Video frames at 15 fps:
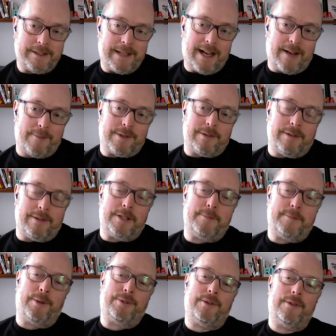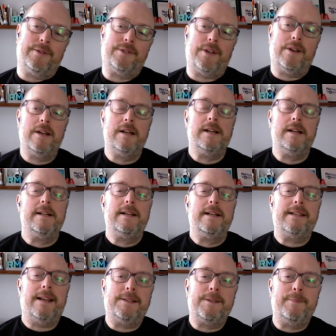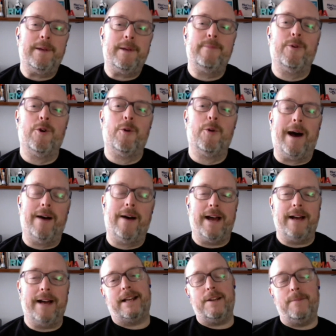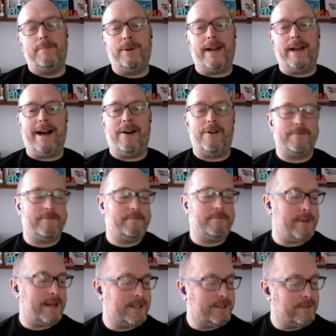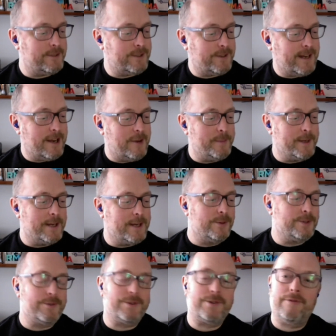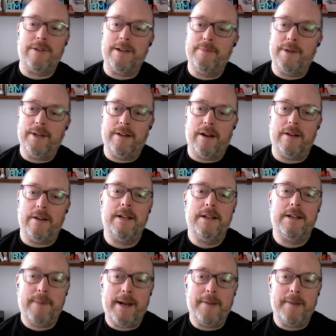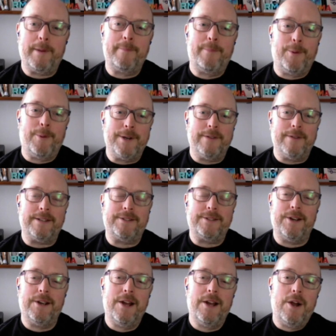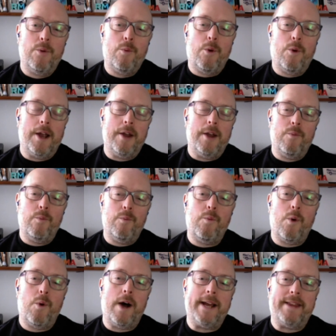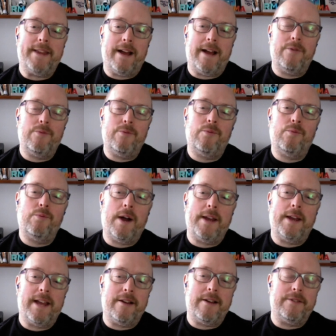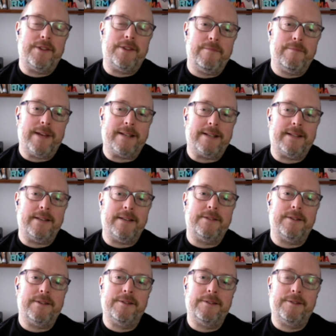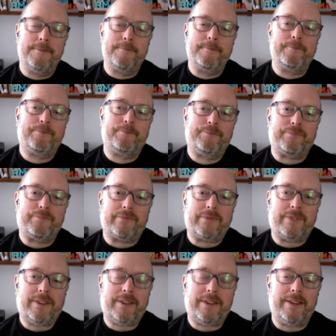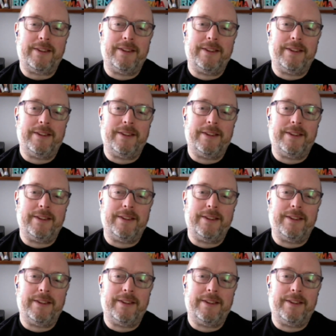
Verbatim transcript: absolutely spot on. So tell us a bit more about that. You put it out on massive, I don't know how big it was on screen, but made a big point of it. So why that sentence? I think each